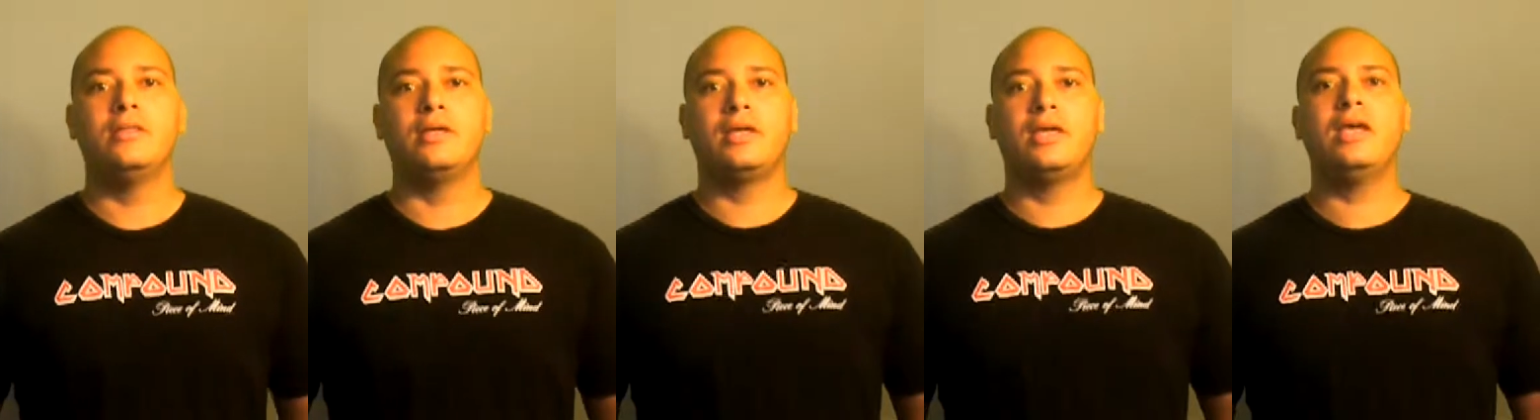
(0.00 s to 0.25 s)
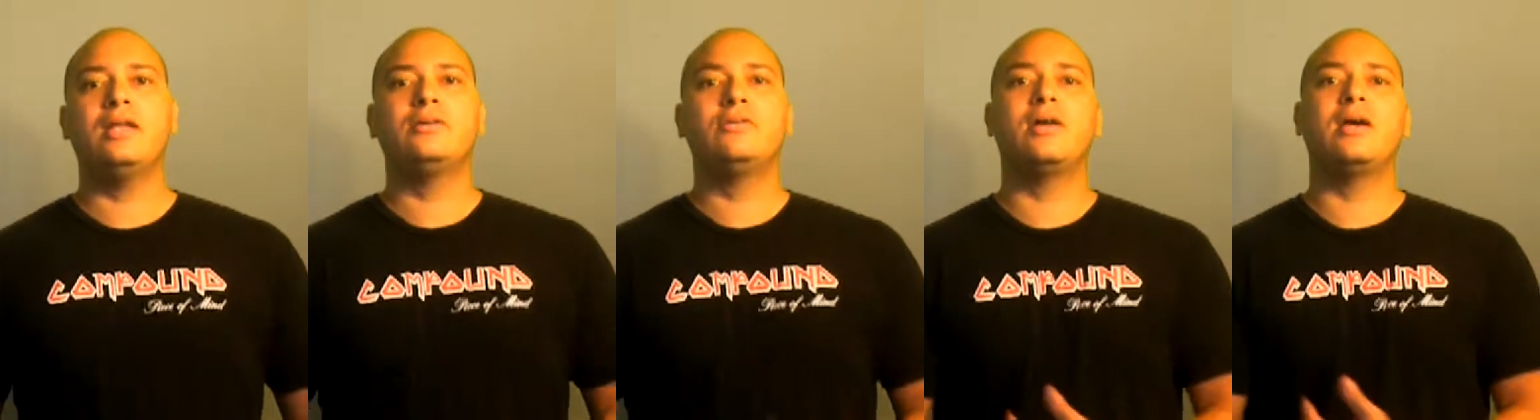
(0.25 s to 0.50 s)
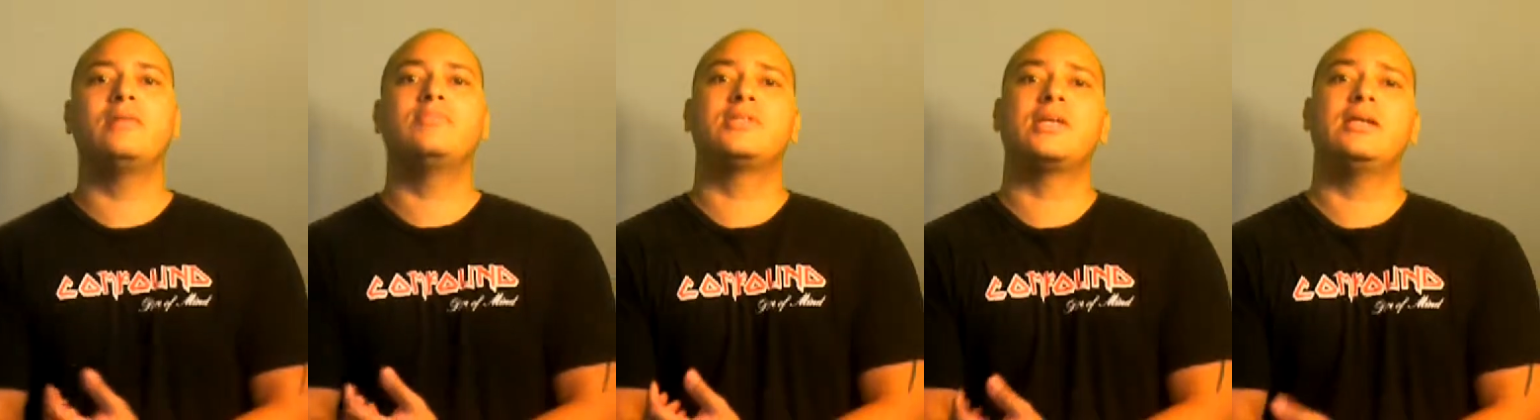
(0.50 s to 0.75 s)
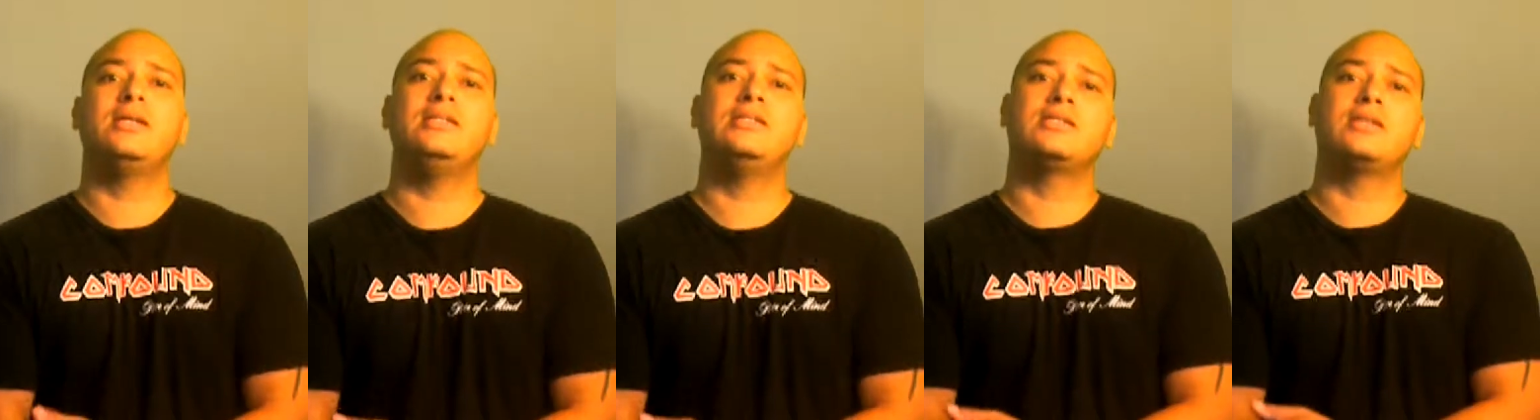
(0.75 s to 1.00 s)
The kid
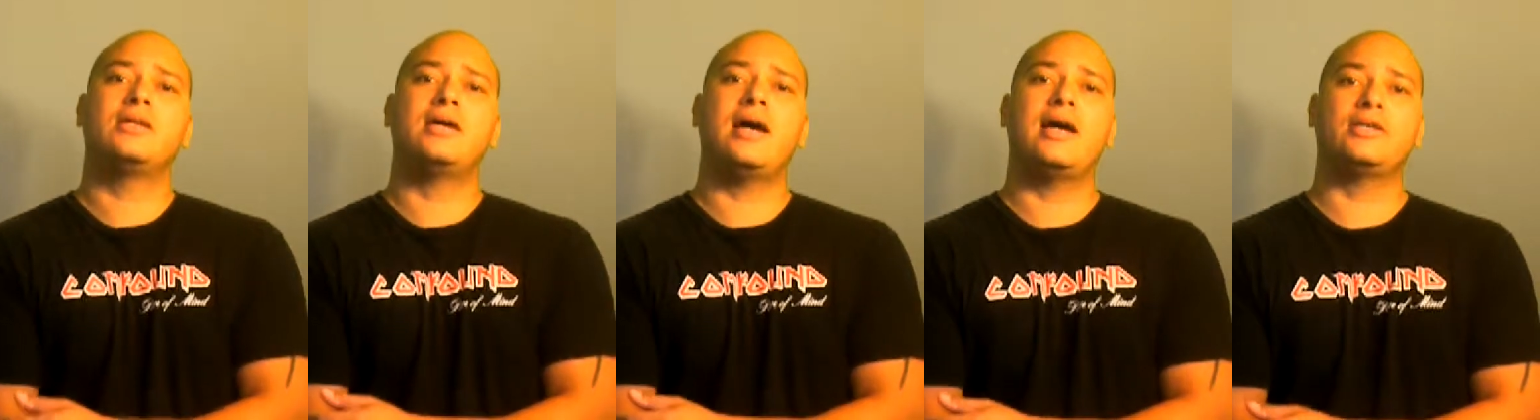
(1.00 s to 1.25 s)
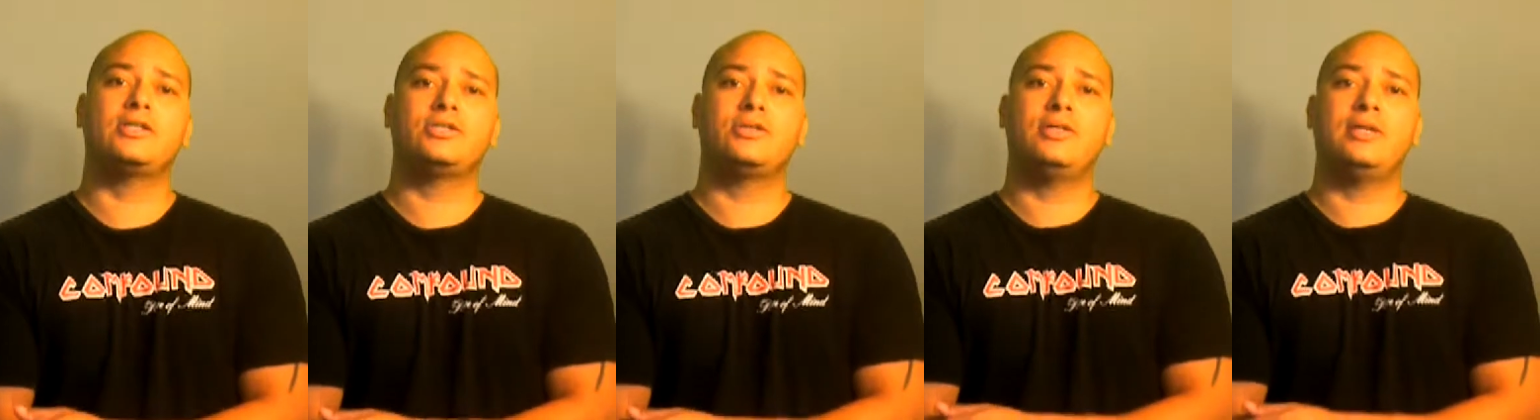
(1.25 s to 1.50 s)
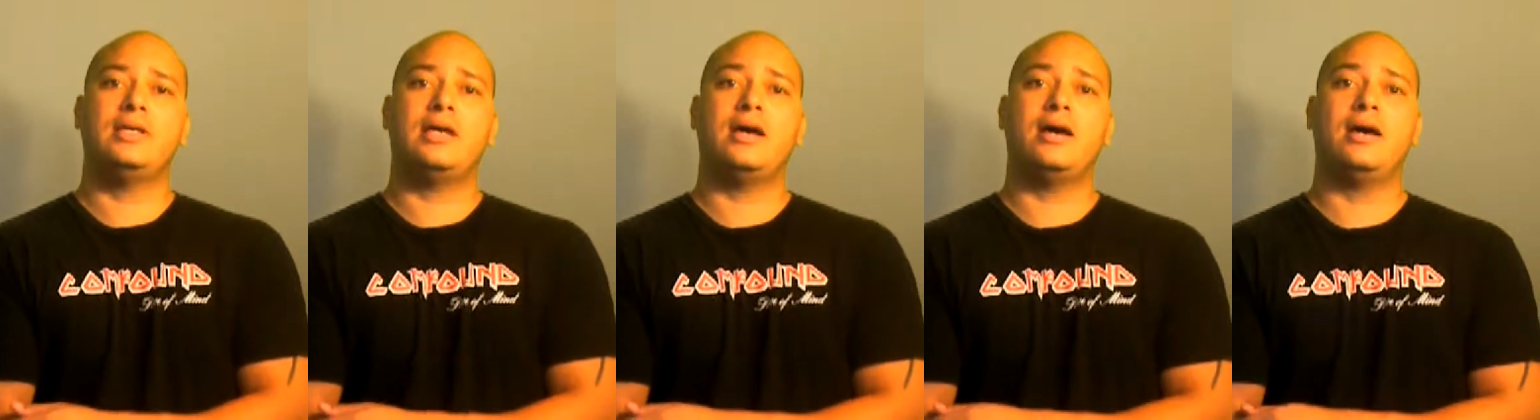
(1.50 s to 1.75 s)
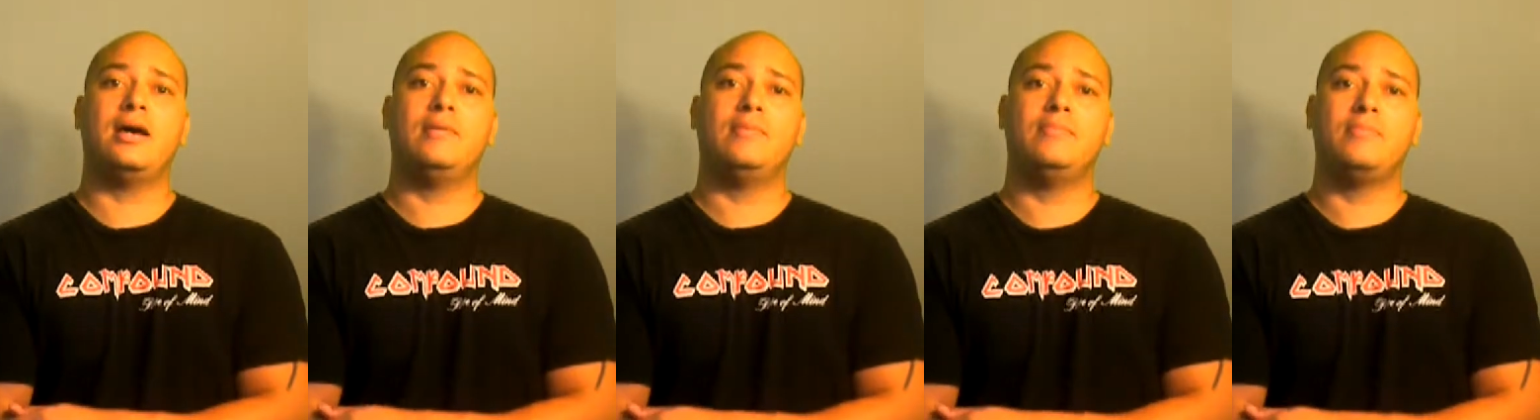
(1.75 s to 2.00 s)
claims that he's going to actually
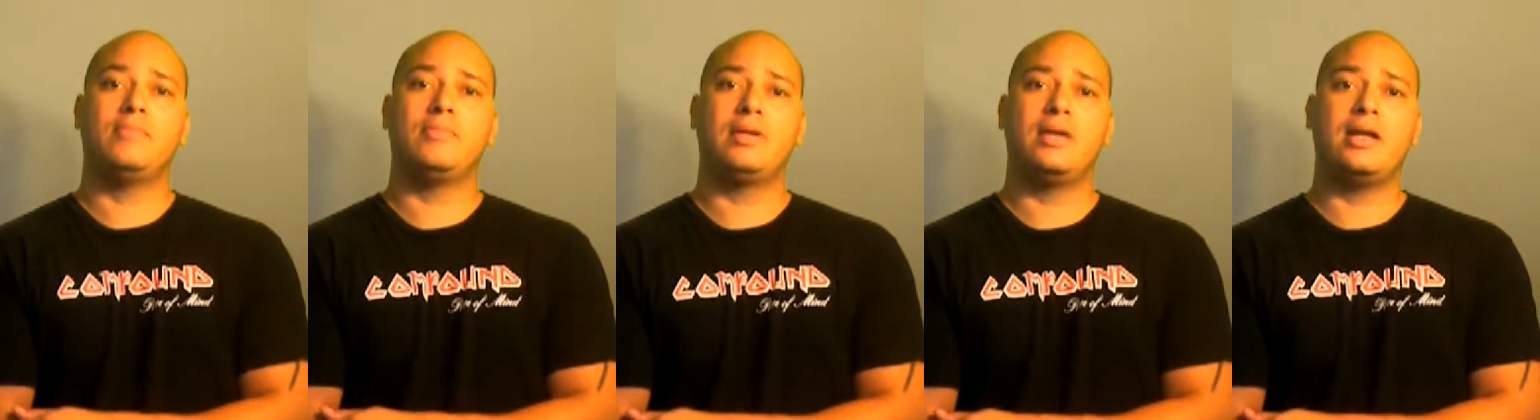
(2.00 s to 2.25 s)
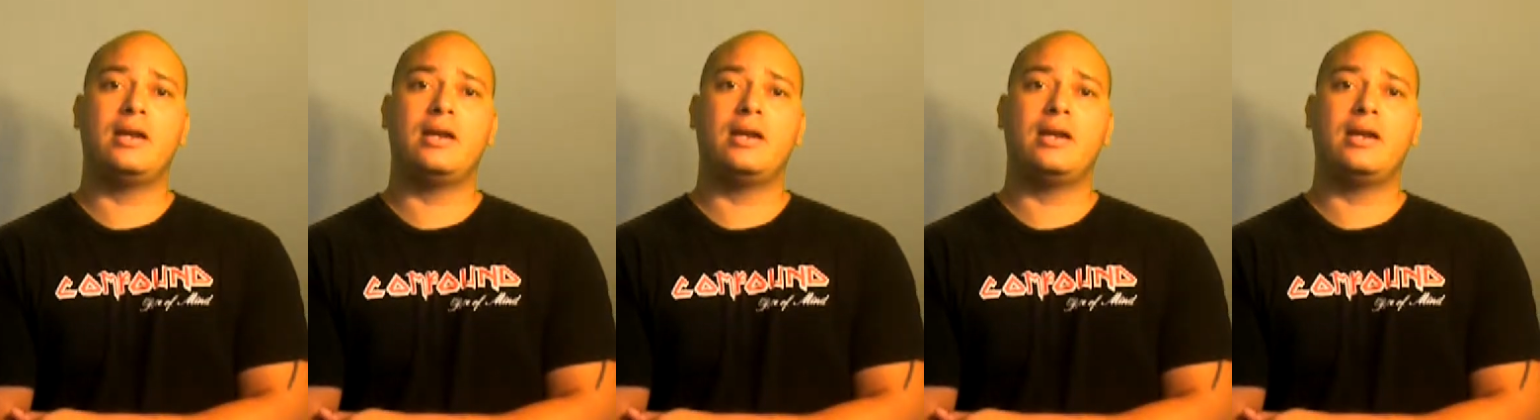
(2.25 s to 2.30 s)
uh,